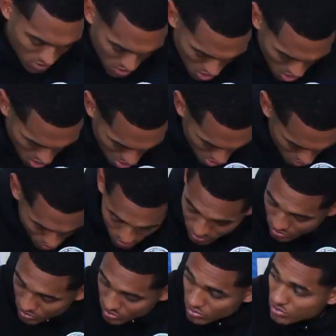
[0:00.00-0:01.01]

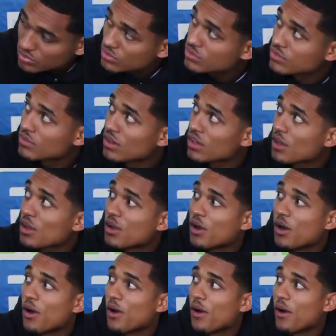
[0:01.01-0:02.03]

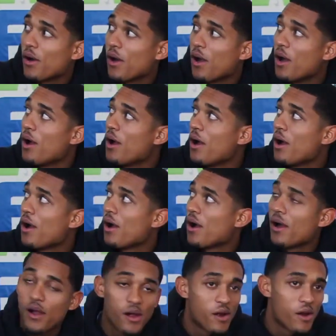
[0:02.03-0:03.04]

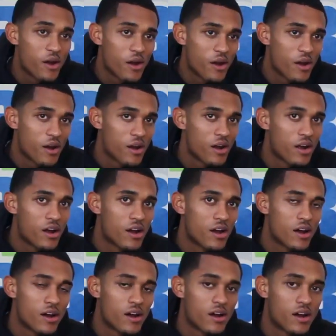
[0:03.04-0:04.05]

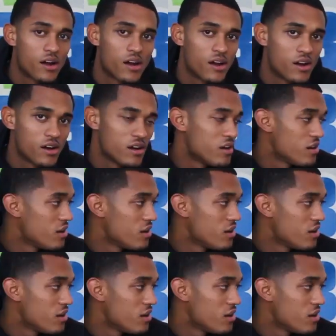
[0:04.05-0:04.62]
(silent)